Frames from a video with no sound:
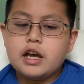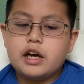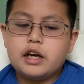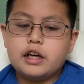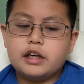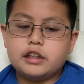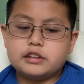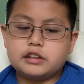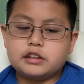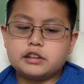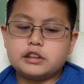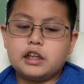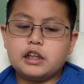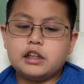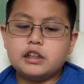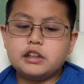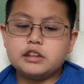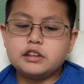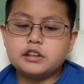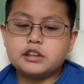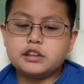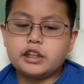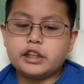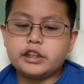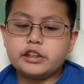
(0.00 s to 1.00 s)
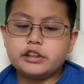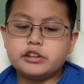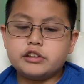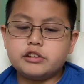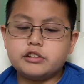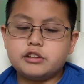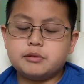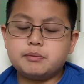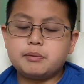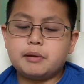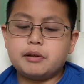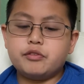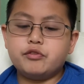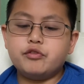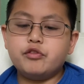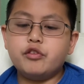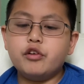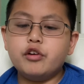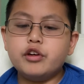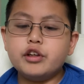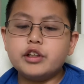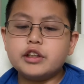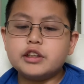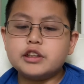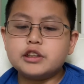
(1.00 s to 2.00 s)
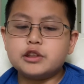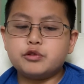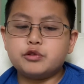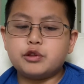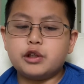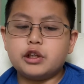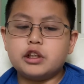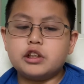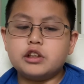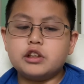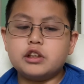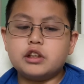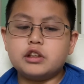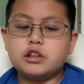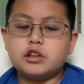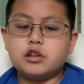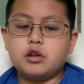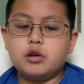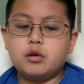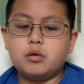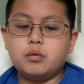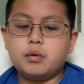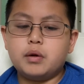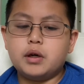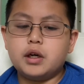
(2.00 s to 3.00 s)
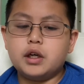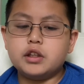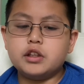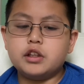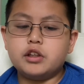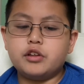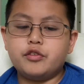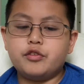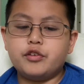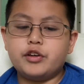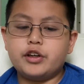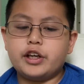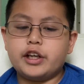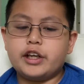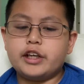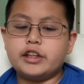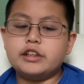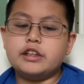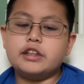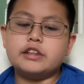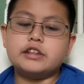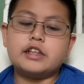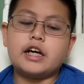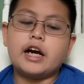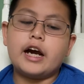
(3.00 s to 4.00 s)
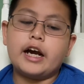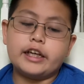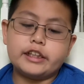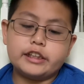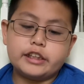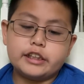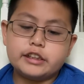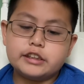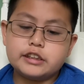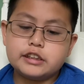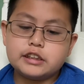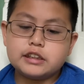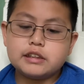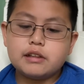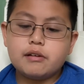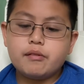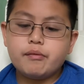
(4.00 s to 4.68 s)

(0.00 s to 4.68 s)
a Scottish sailor who spent 4 years stranded on the Juan Fernandez Islands.